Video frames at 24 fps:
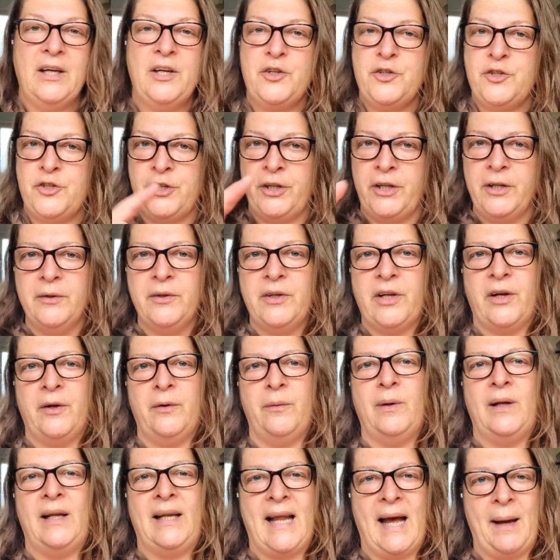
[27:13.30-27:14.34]
do you know
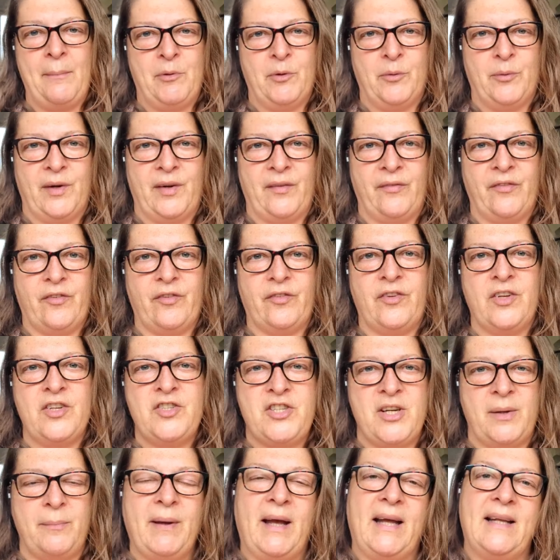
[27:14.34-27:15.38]
Labyrinth, the
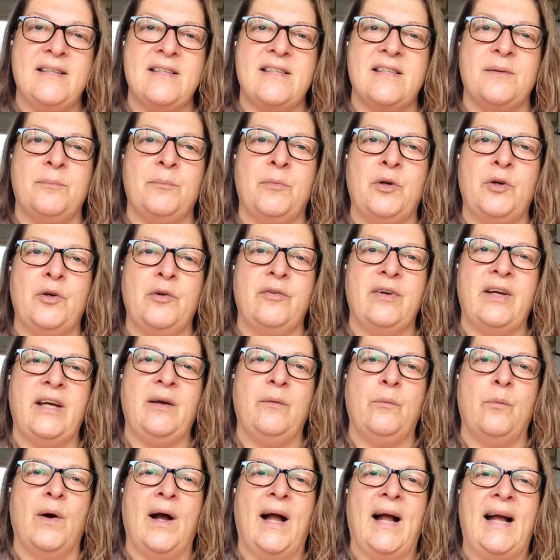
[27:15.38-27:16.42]
Jim Henson movie
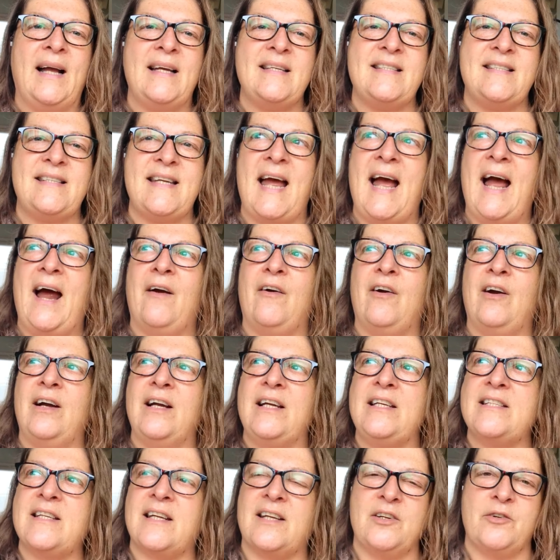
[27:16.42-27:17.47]
where Sarah
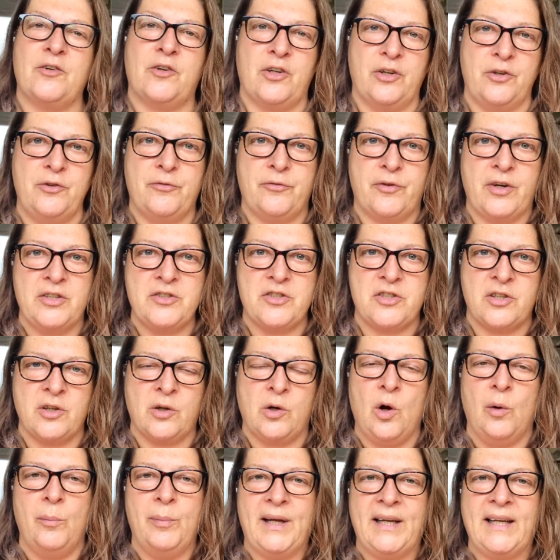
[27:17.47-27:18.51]
confronts the
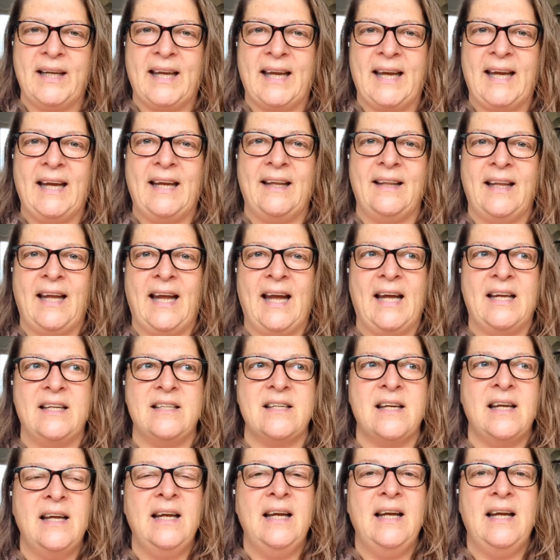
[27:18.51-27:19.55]
Goblin King in the end
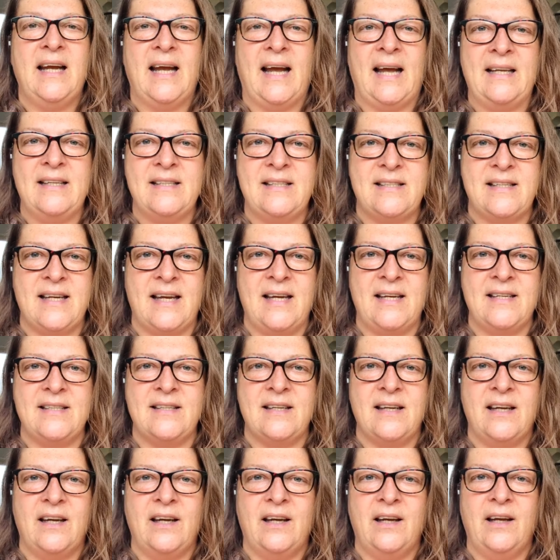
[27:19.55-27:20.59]
and says,
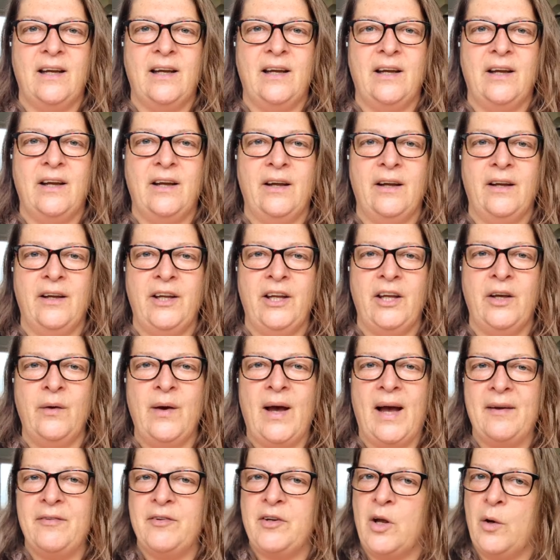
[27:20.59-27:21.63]
"You
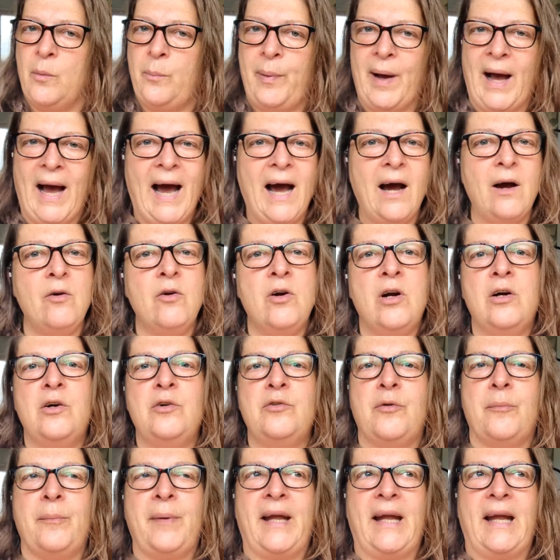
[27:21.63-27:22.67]
have no power
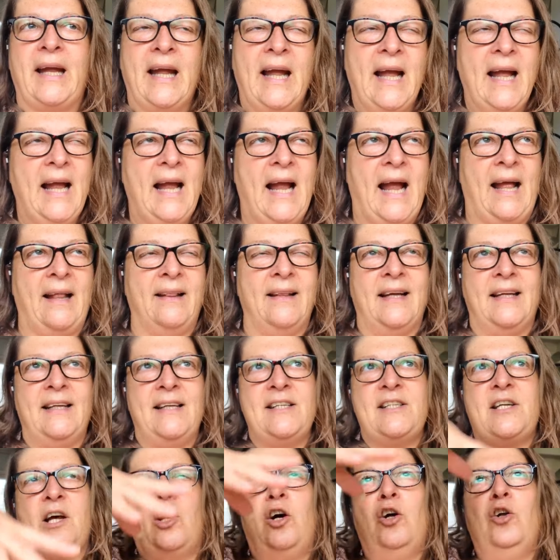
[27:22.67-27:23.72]
over me," and then
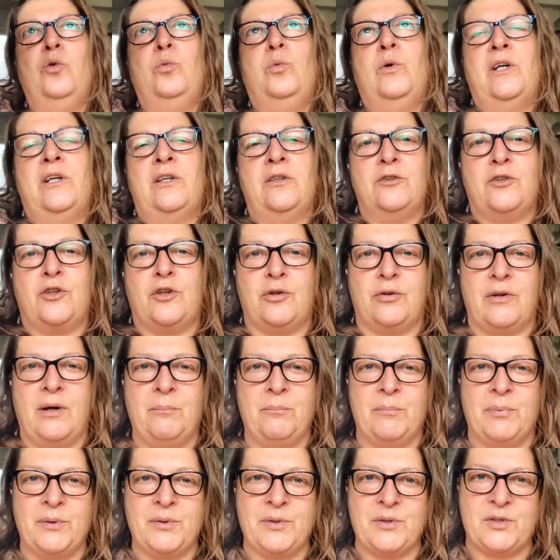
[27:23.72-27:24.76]
his whole world
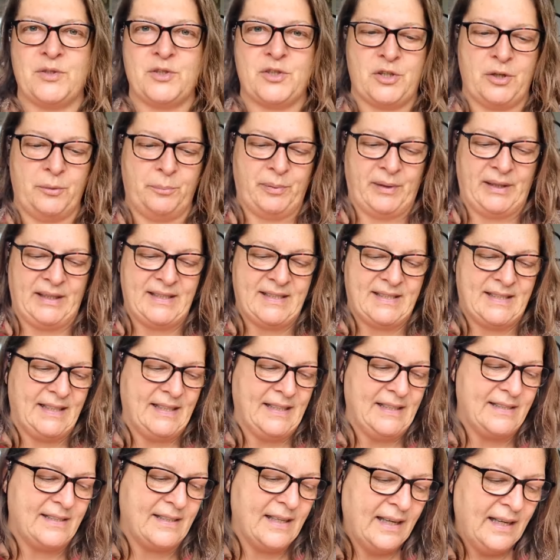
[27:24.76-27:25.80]
crumbles to
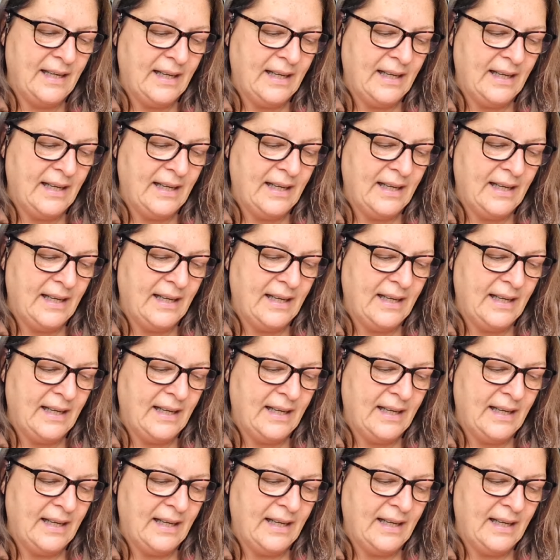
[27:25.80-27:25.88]
pieces,